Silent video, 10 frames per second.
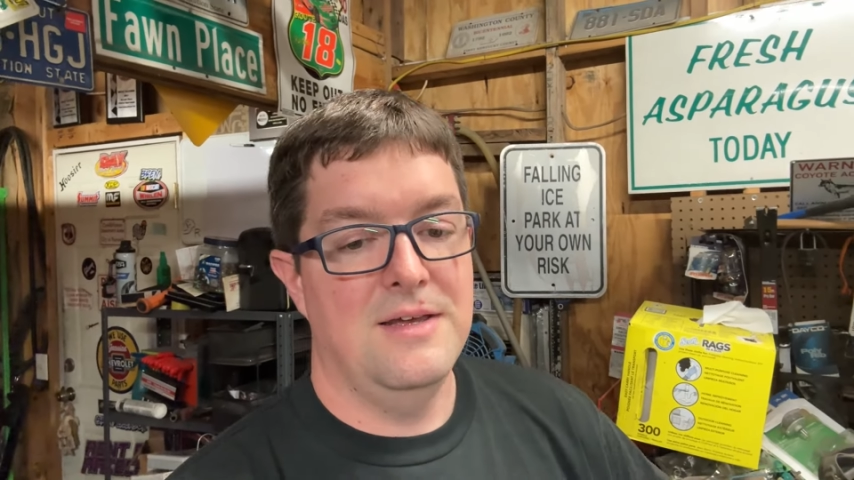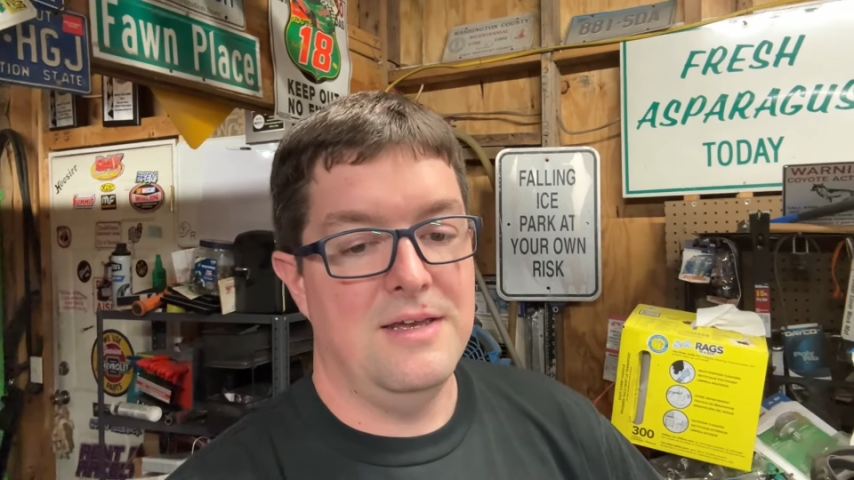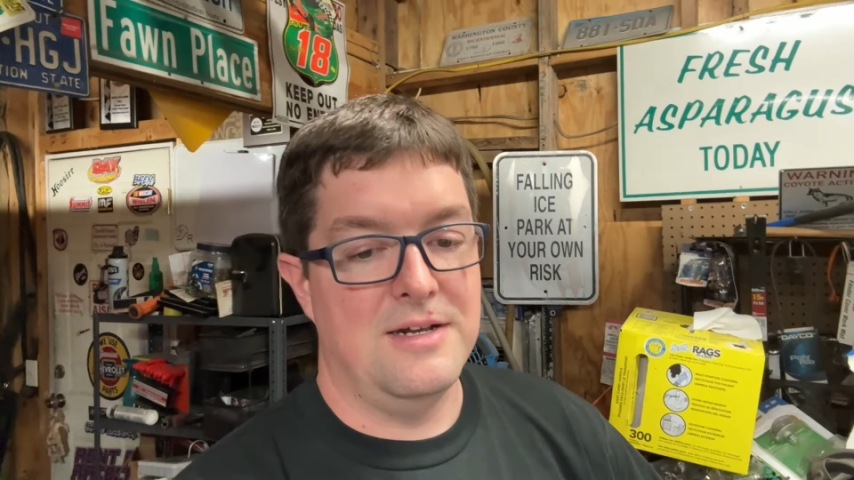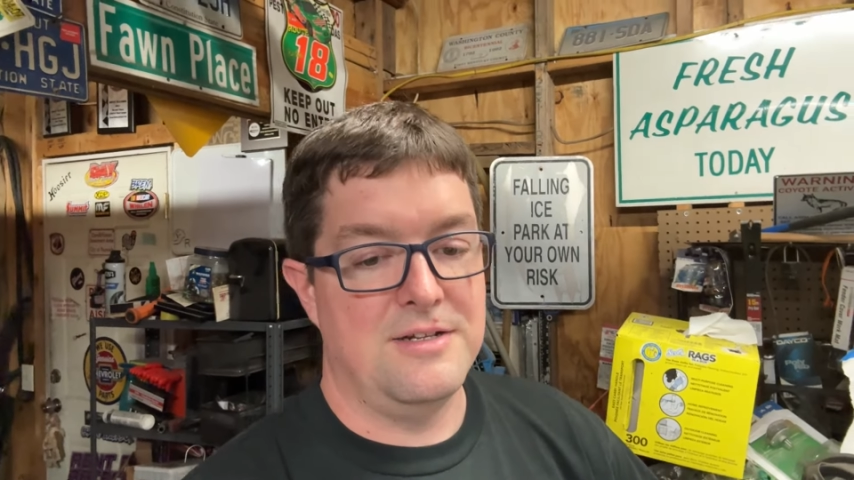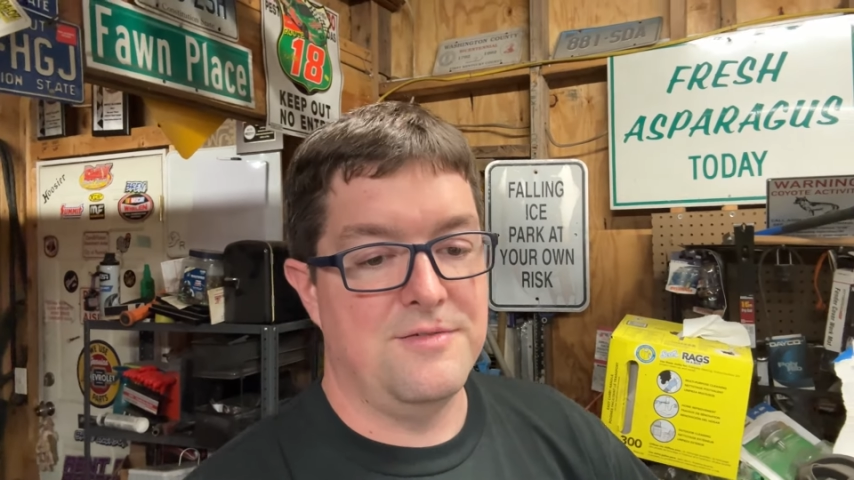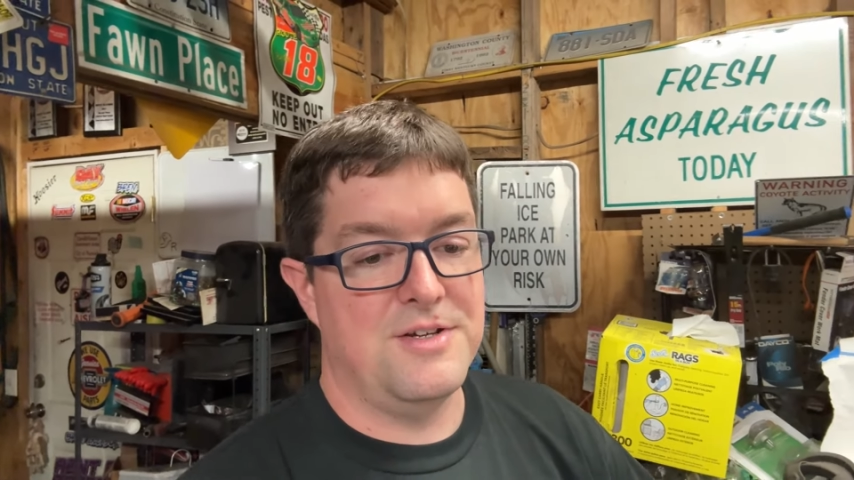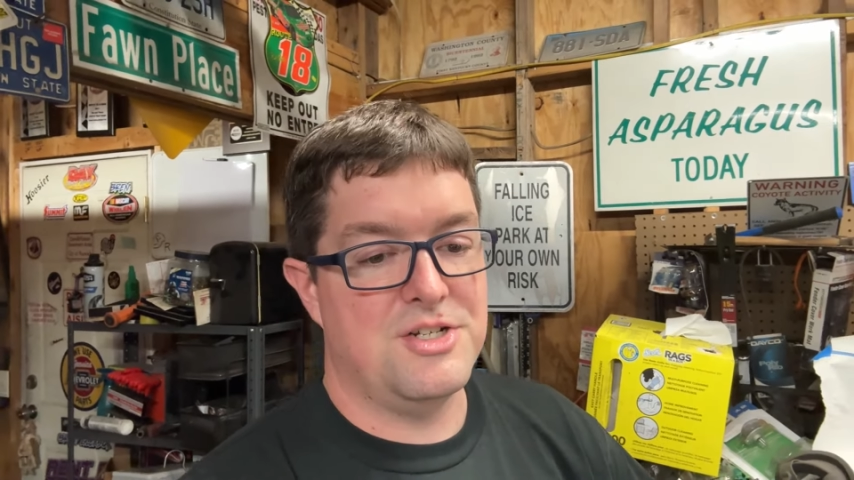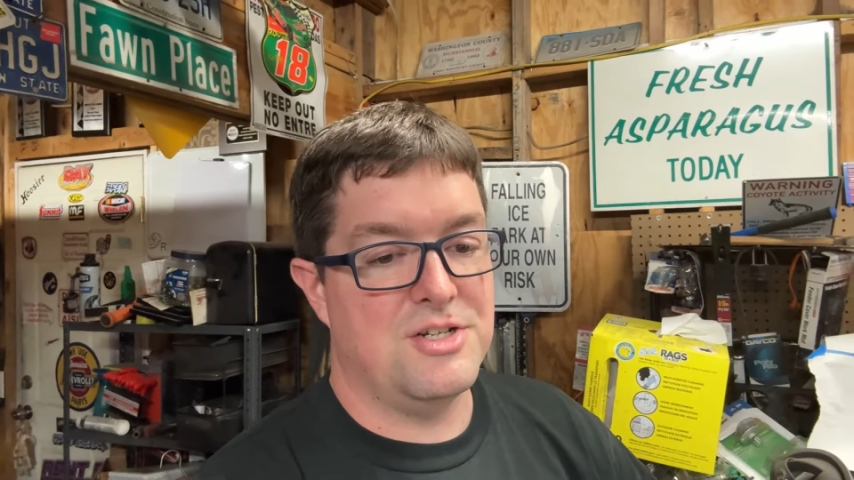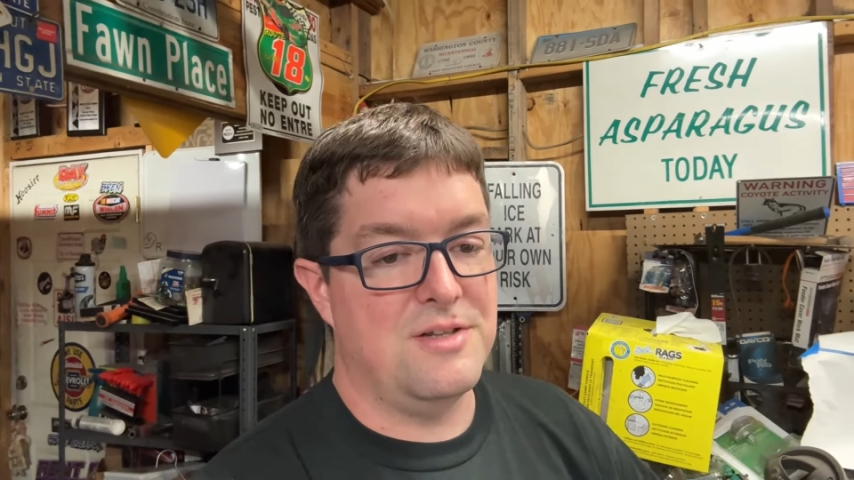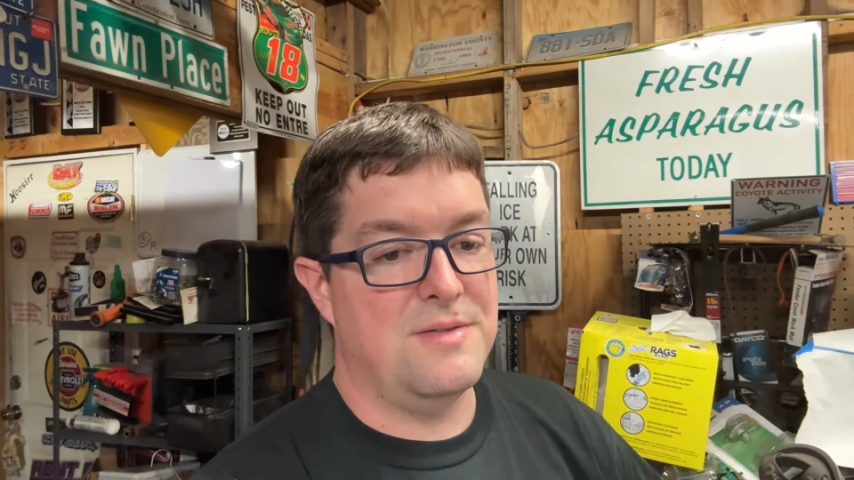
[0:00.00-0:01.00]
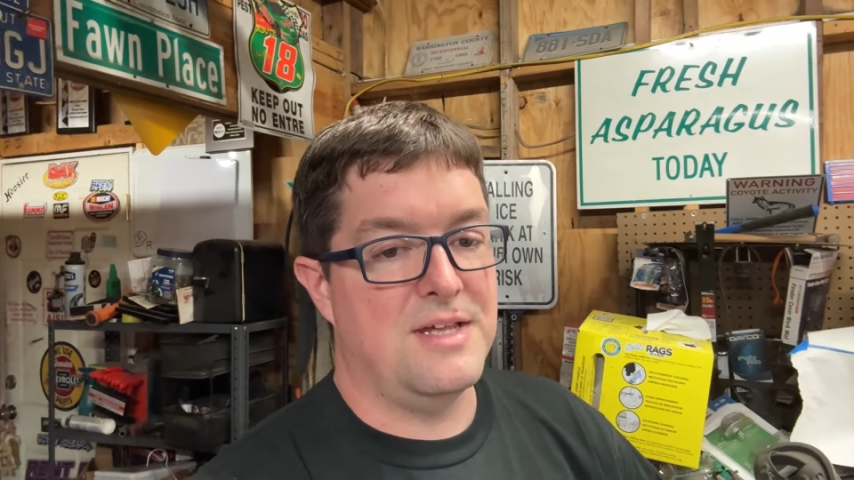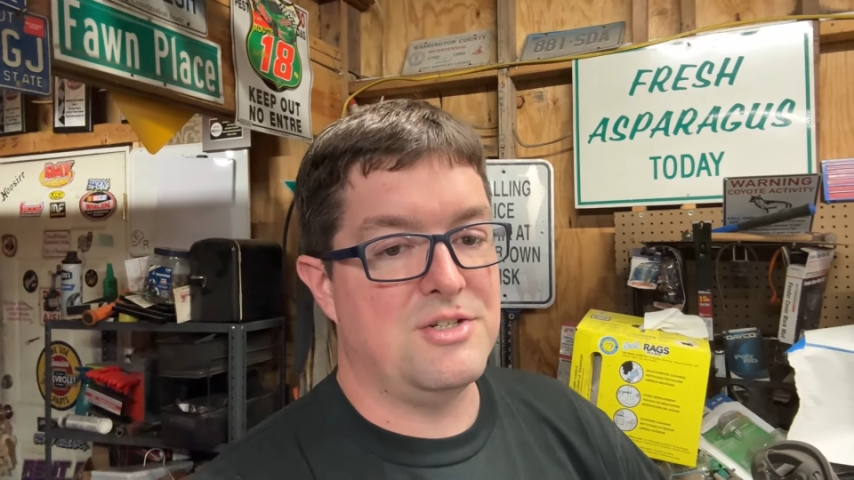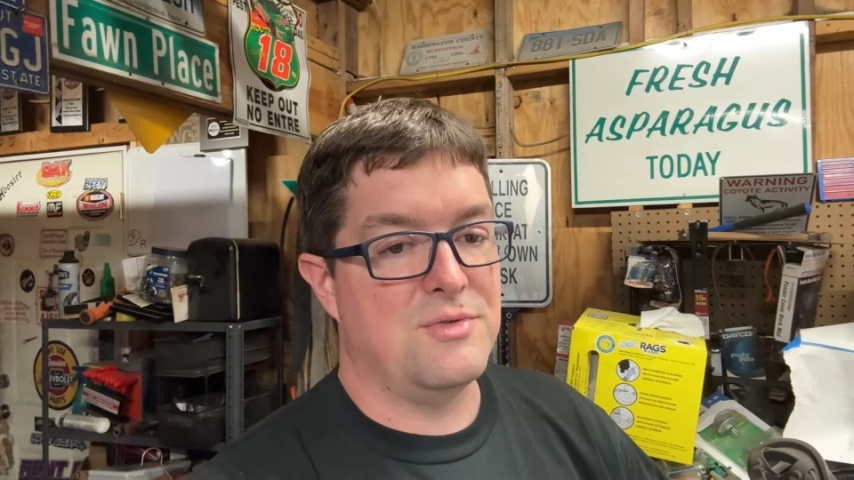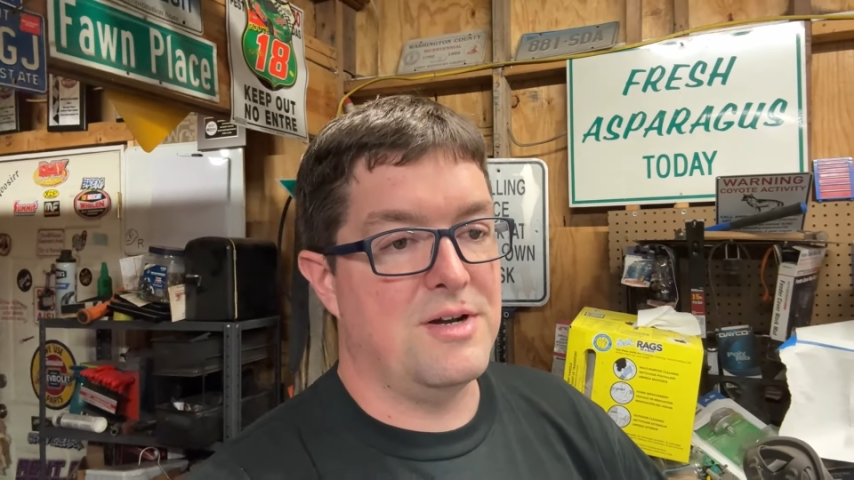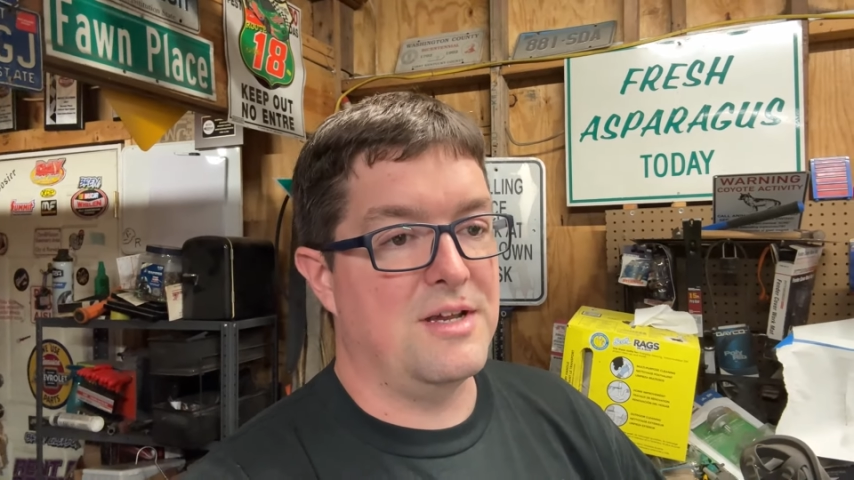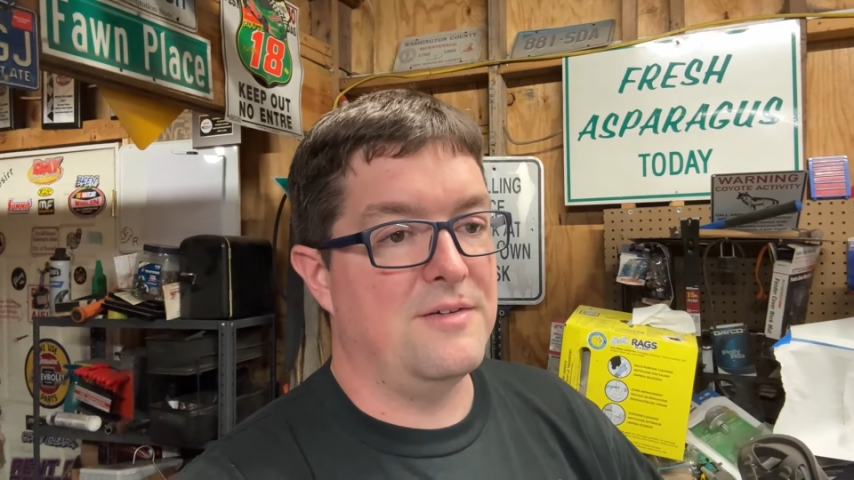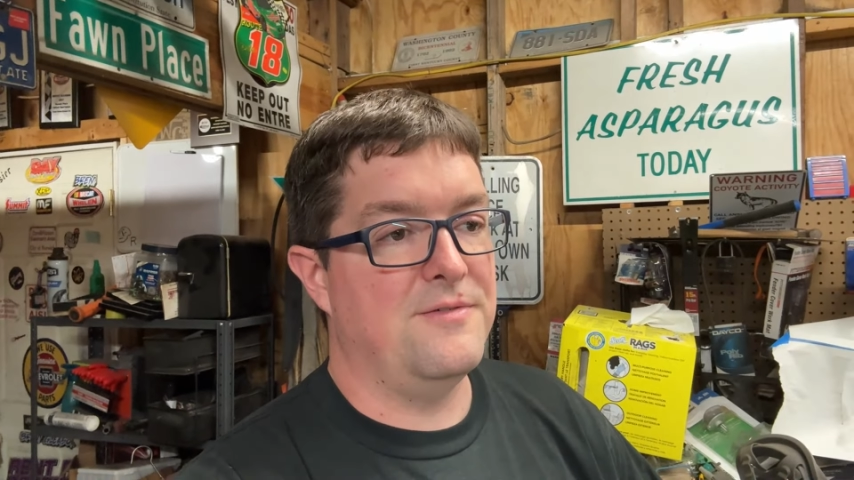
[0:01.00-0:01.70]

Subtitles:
In a division that's running a